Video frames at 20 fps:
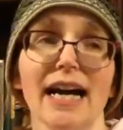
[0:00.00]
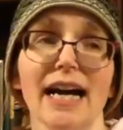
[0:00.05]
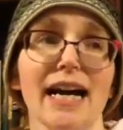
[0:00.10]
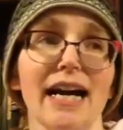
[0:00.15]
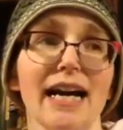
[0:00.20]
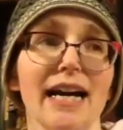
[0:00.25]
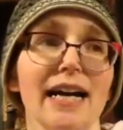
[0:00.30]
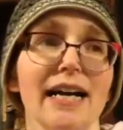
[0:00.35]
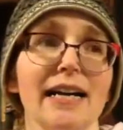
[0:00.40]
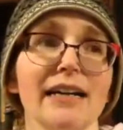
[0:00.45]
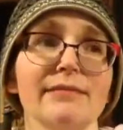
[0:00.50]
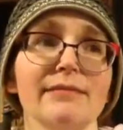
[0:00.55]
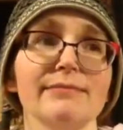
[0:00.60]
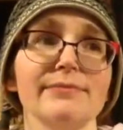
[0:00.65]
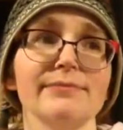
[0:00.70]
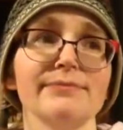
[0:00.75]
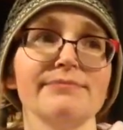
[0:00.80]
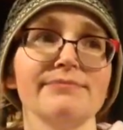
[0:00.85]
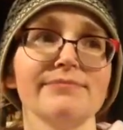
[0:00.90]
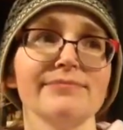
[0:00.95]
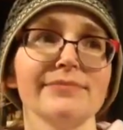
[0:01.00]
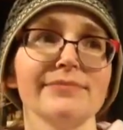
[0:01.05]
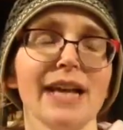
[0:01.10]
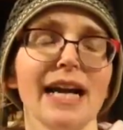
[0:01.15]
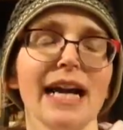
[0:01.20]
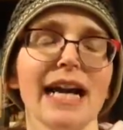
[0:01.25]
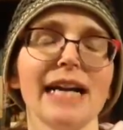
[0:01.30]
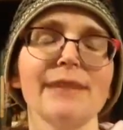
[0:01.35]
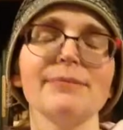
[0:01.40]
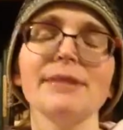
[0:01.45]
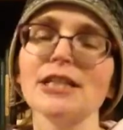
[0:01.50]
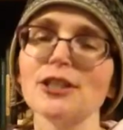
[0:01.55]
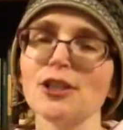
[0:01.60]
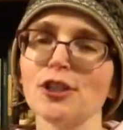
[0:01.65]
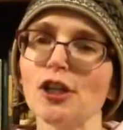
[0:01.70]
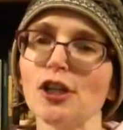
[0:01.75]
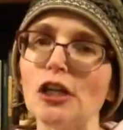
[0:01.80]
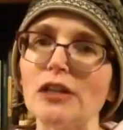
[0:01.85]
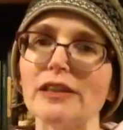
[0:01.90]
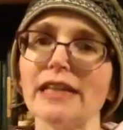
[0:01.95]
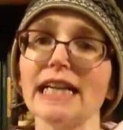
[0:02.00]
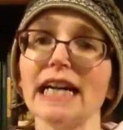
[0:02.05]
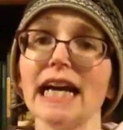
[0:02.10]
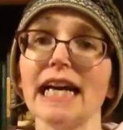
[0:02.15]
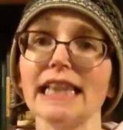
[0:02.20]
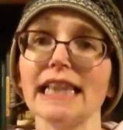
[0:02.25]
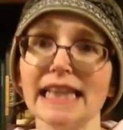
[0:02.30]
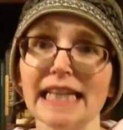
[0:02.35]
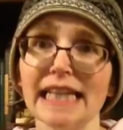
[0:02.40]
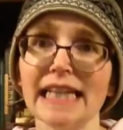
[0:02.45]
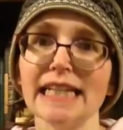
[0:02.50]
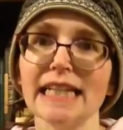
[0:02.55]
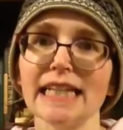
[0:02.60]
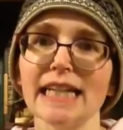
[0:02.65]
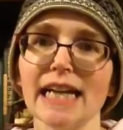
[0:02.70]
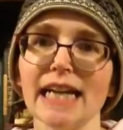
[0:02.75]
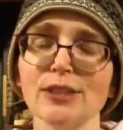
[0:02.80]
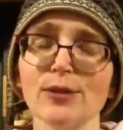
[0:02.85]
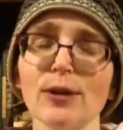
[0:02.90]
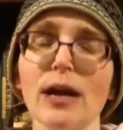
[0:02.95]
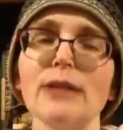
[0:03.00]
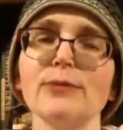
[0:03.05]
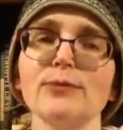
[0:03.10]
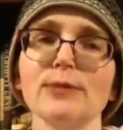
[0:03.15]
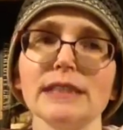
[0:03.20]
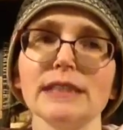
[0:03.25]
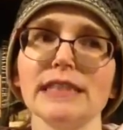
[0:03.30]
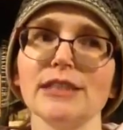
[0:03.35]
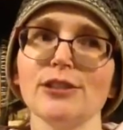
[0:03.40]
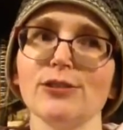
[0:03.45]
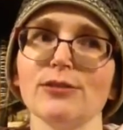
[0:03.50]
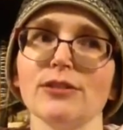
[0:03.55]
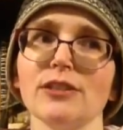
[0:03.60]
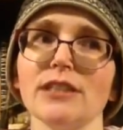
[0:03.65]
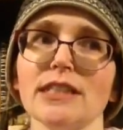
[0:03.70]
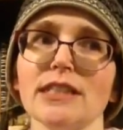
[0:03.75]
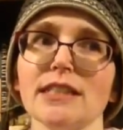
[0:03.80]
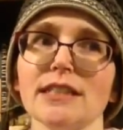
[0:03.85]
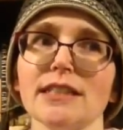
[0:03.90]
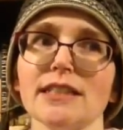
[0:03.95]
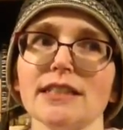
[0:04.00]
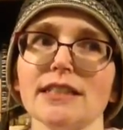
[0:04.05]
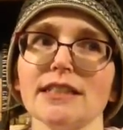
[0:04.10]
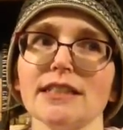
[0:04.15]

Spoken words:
I'm not sure. Like, I think I really do think